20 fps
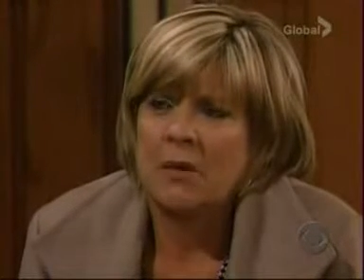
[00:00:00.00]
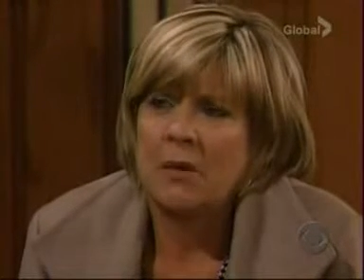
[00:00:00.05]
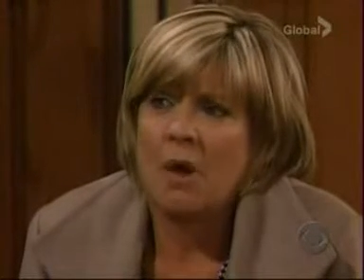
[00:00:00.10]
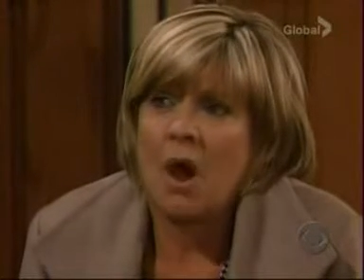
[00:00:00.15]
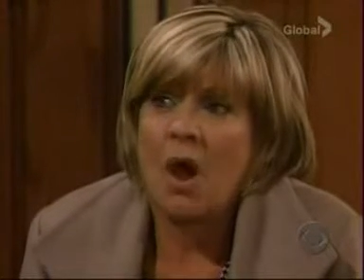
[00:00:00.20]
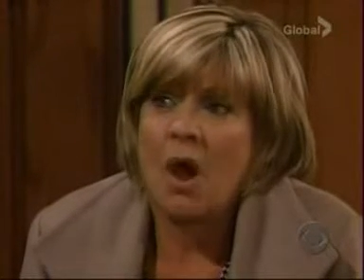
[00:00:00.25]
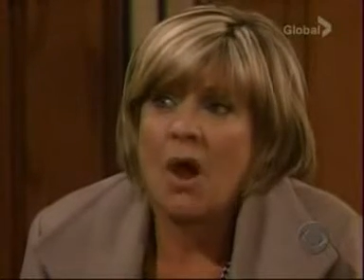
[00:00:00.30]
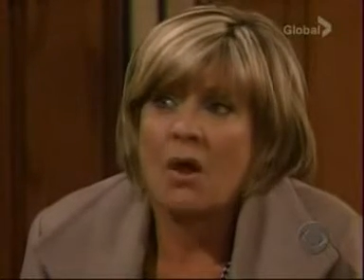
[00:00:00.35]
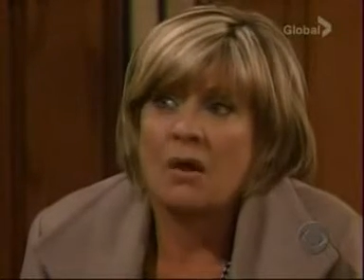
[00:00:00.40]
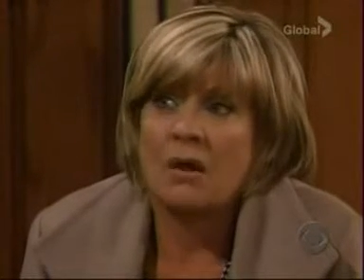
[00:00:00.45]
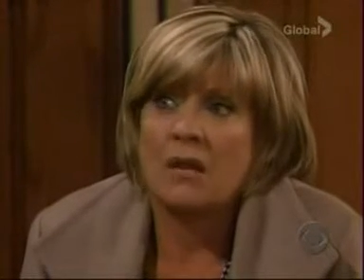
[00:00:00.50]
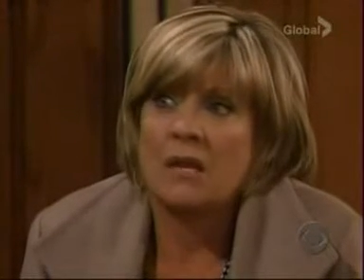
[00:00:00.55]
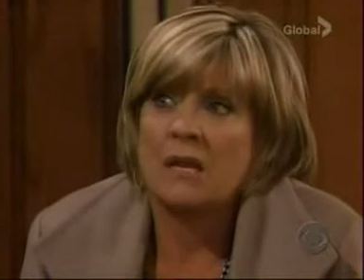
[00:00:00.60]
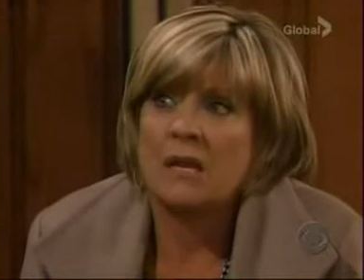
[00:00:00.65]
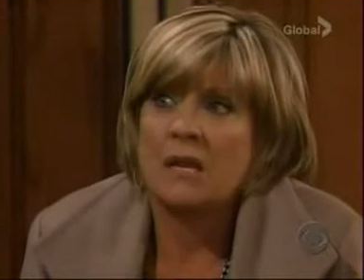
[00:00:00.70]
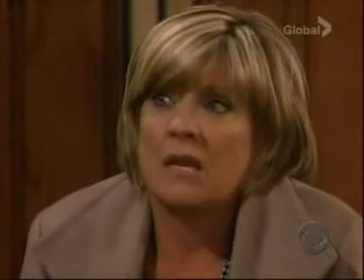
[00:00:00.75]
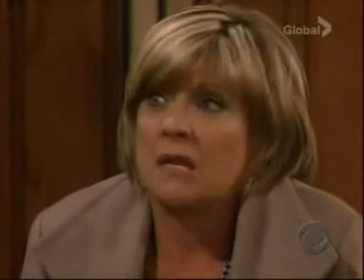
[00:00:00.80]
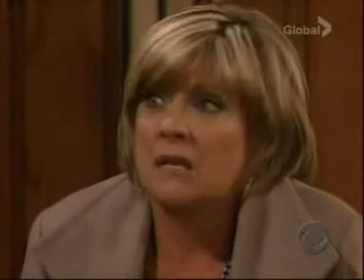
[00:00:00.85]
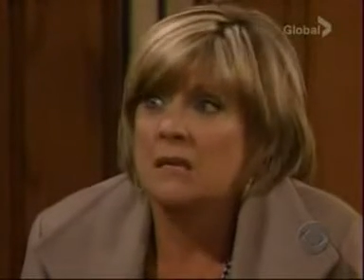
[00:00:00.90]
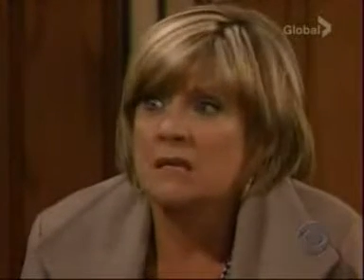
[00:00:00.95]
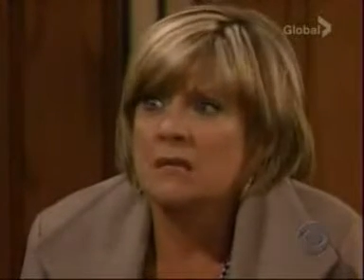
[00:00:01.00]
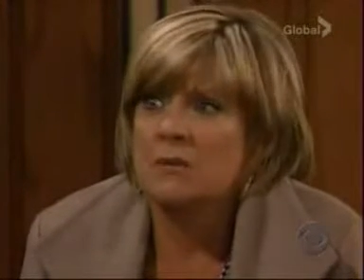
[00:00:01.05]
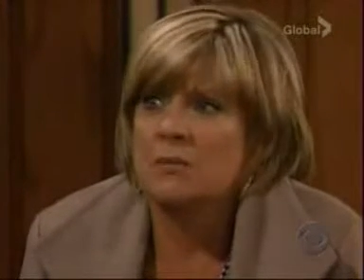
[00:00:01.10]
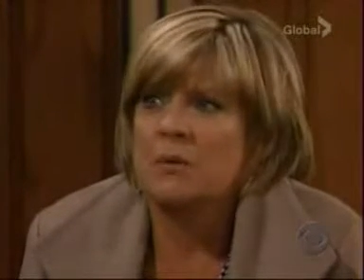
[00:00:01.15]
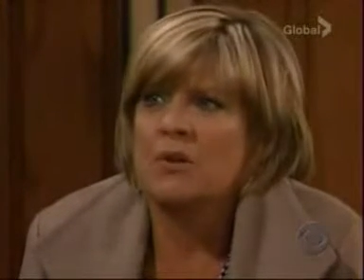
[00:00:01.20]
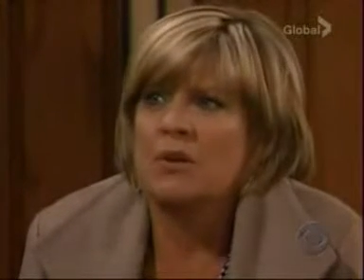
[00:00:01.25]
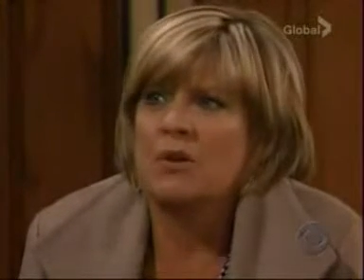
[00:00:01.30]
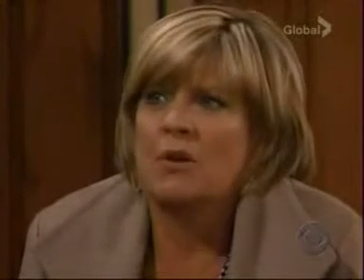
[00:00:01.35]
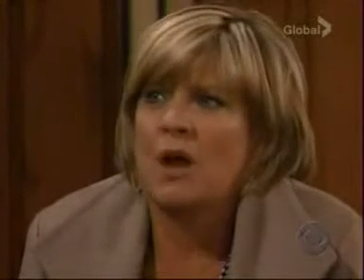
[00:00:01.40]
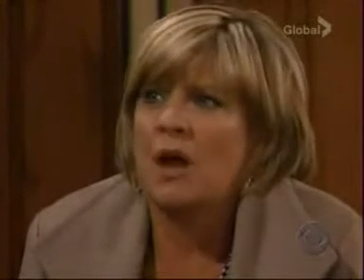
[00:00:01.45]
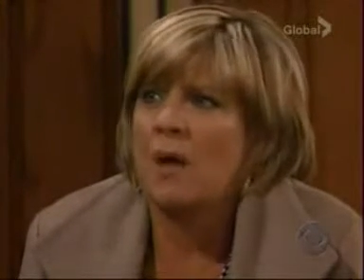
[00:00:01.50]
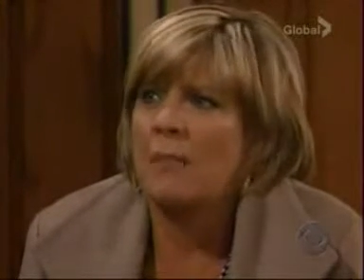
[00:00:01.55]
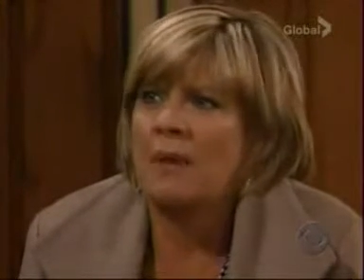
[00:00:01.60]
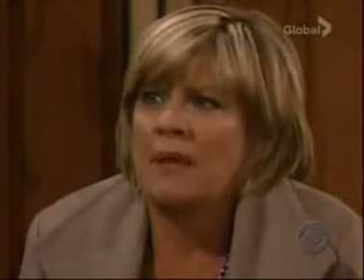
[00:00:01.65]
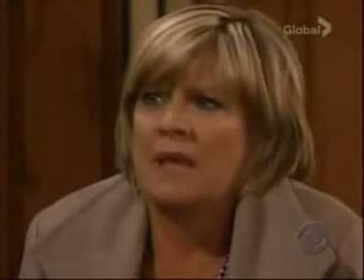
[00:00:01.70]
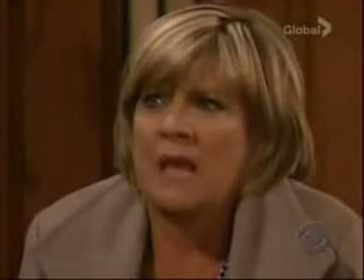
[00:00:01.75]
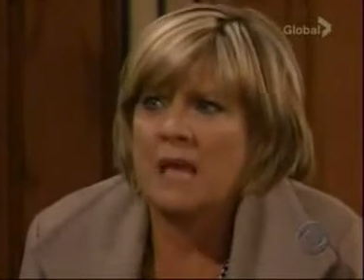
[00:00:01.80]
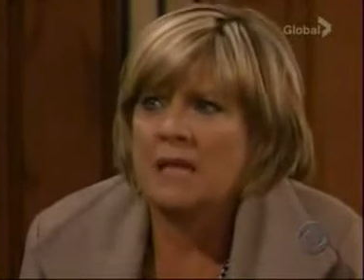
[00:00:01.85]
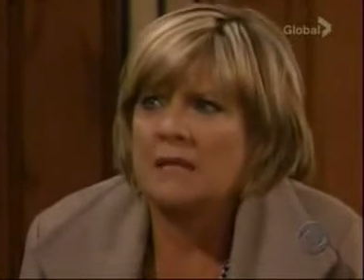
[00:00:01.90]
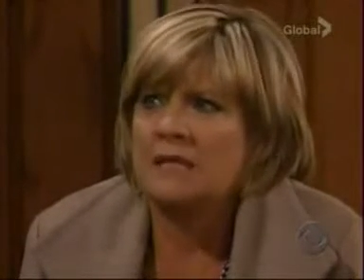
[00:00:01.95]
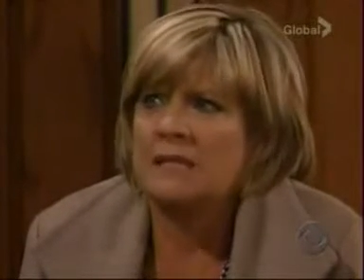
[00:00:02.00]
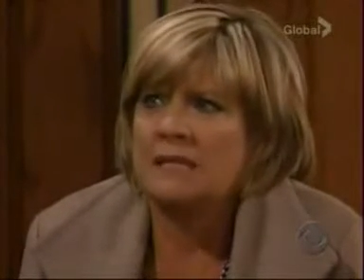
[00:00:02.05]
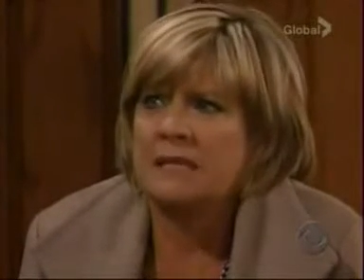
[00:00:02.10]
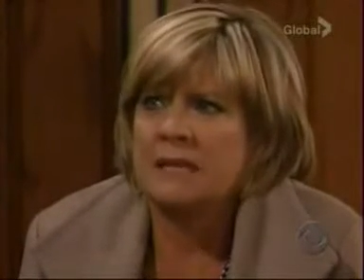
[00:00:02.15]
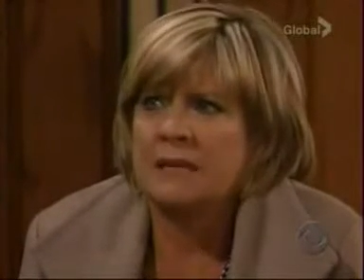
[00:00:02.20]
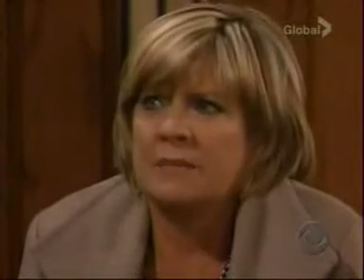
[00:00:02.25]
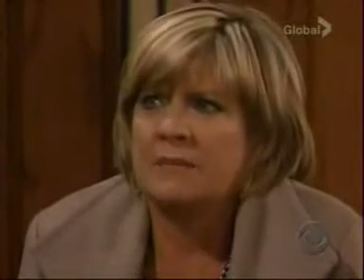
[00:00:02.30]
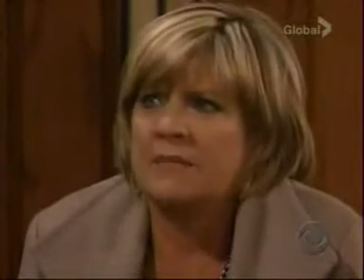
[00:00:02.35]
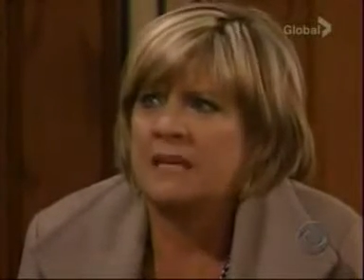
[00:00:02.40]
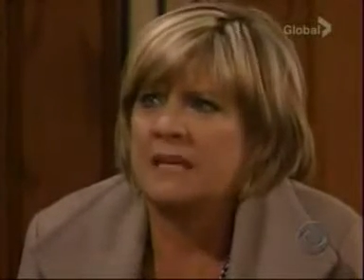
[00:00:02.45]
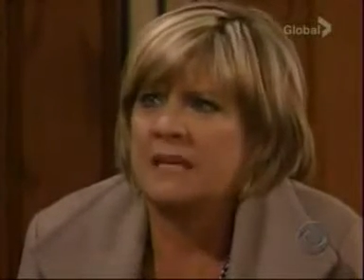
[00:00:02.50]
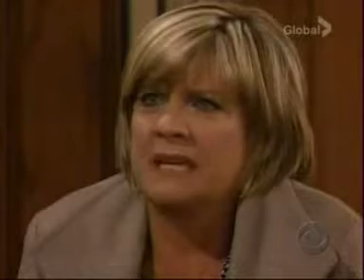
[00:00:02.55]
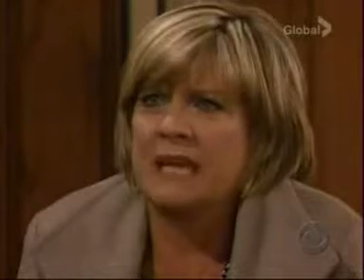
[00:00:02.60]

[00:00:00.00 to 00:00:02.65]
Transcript: How hard it is when you're up against him to